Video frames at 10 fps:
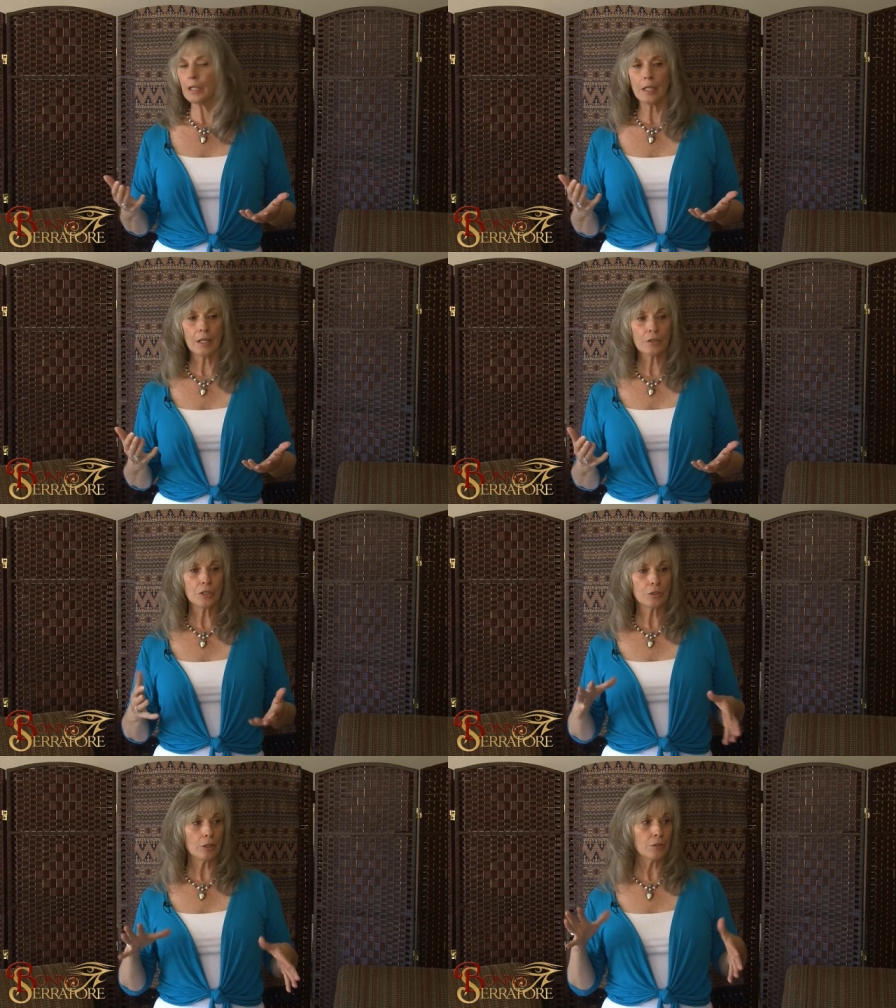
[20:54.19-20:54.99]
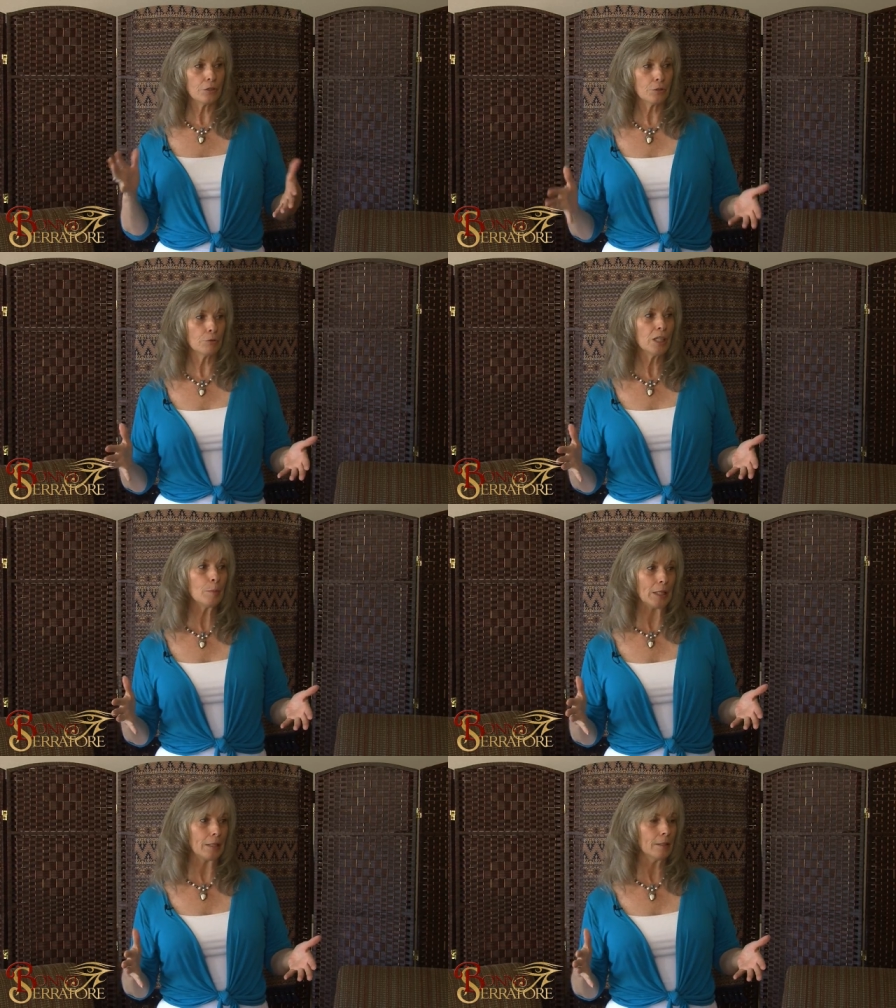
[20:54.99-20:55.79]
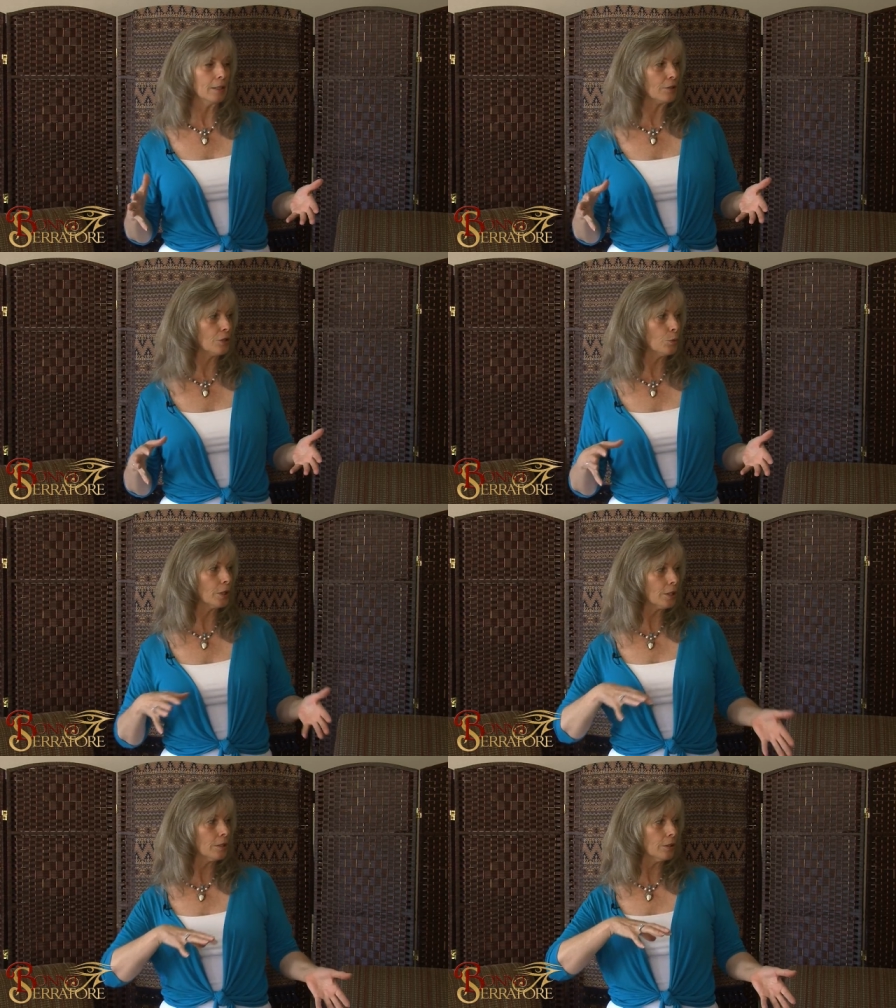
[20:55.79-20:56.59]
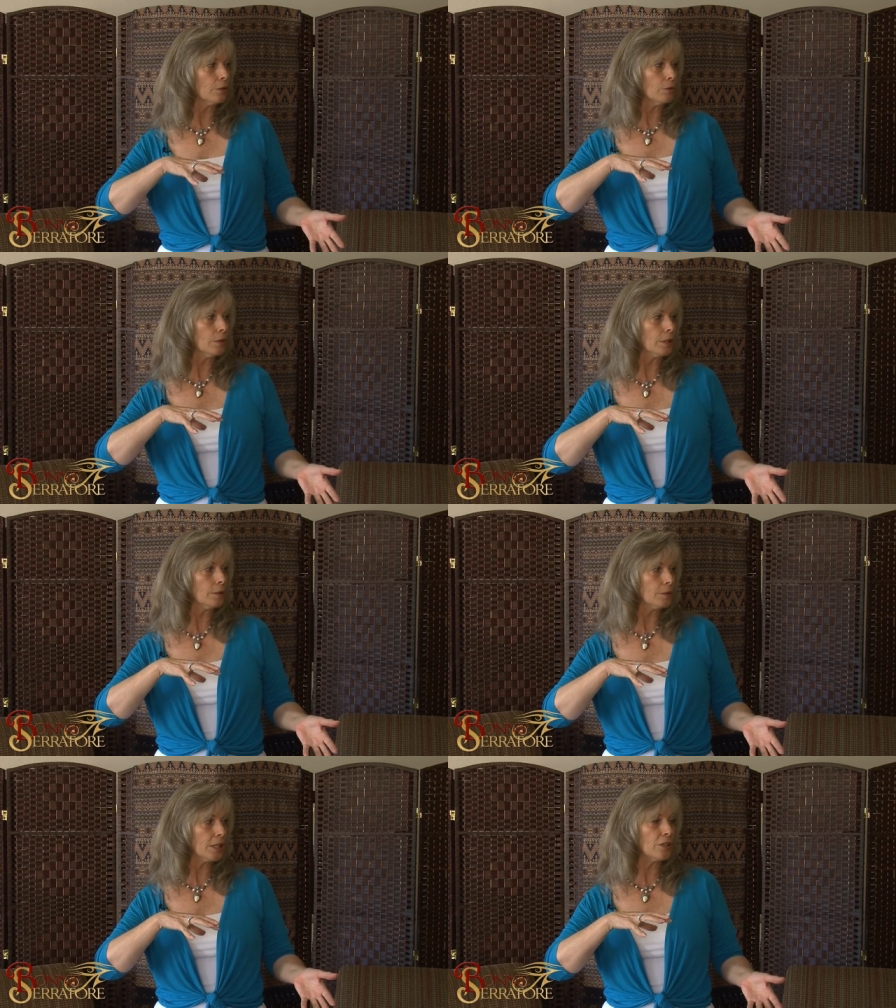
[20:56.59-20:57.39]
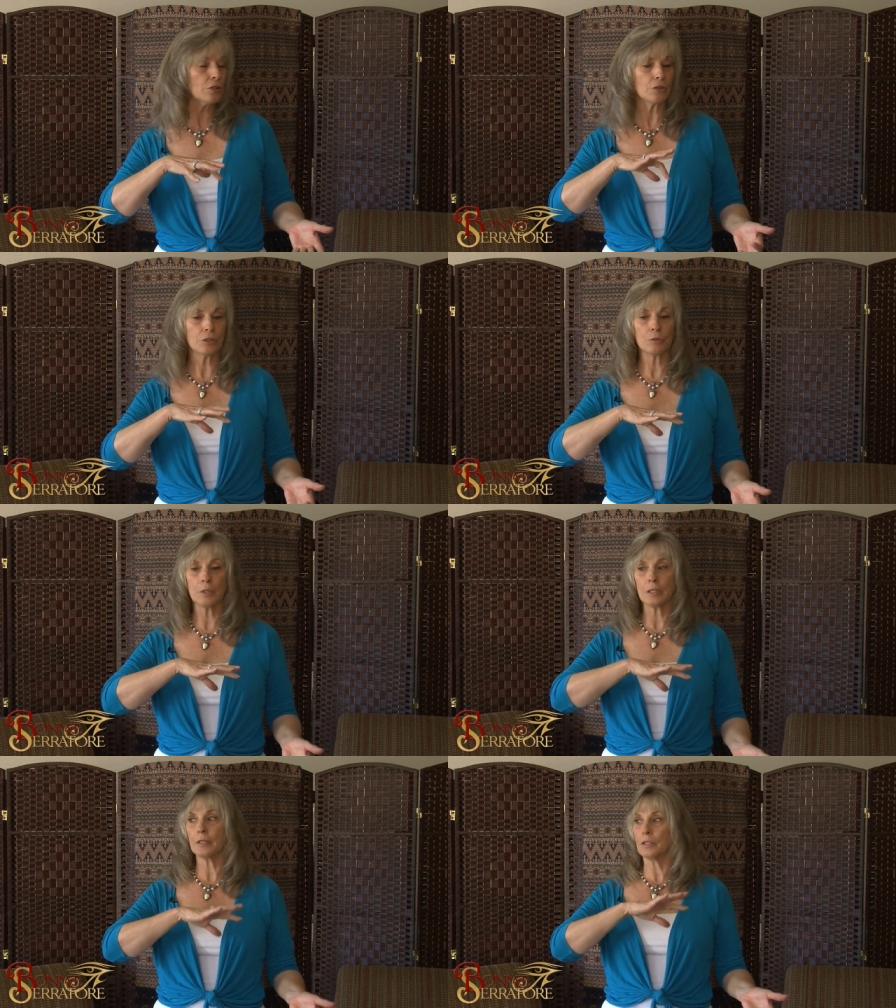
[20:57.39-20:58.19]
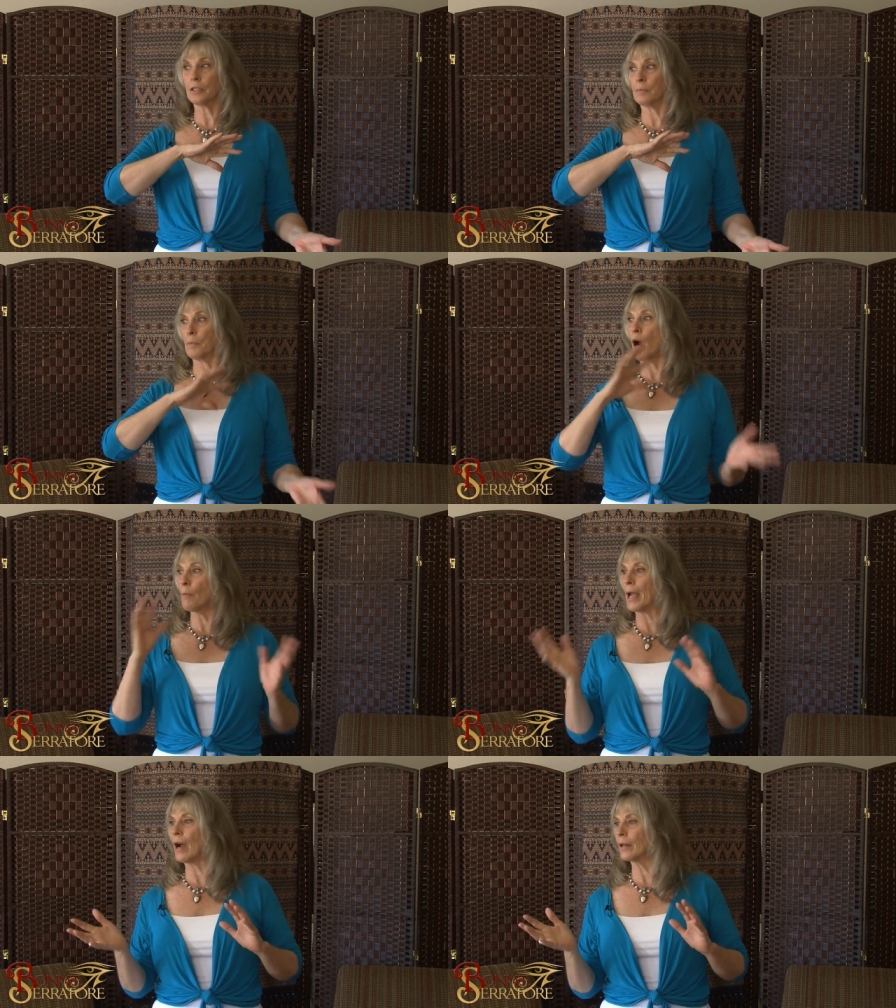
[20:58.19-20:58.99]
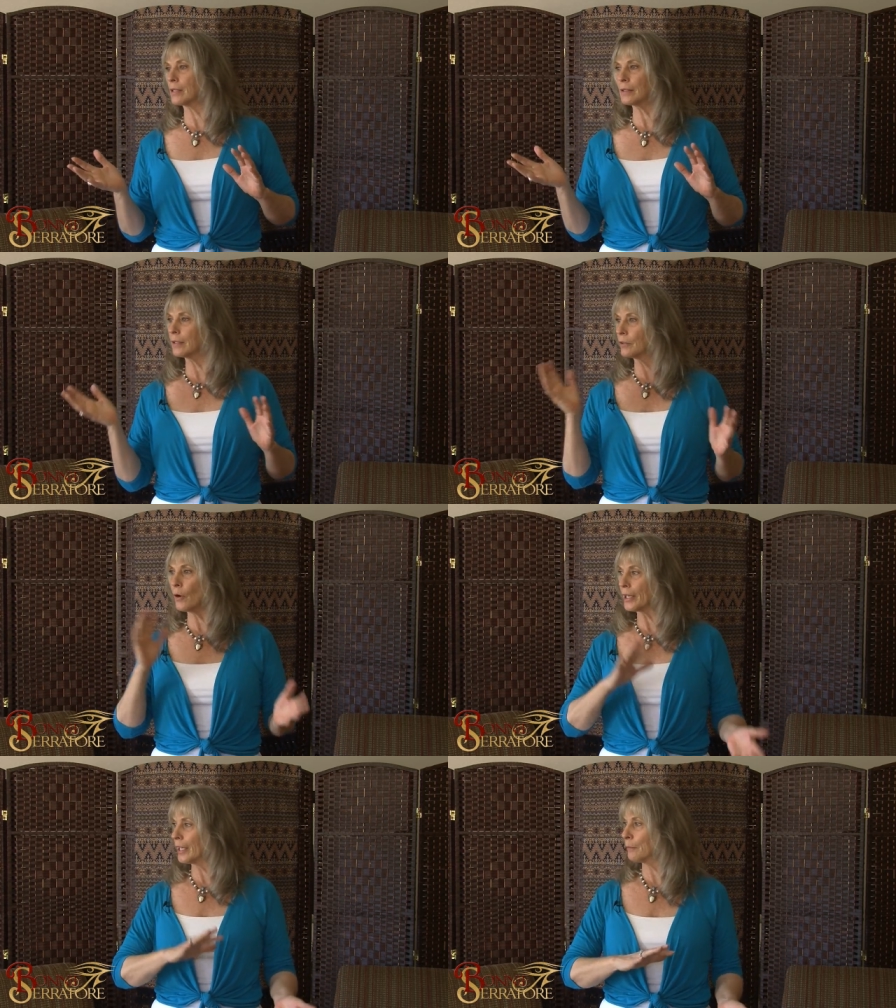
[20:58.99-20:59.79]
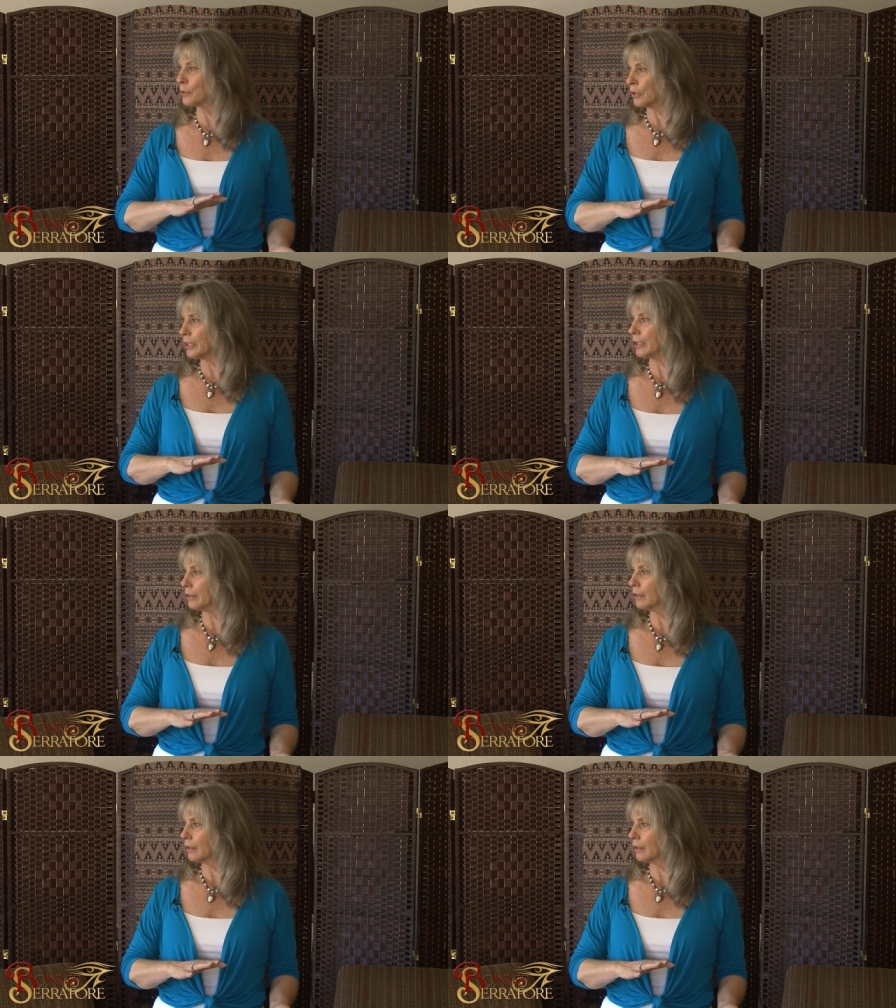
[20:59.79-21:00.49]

and she started screaming, and she wanted, you know, in the session, she wanted to just pop out, and I was like, no, I kept her in it.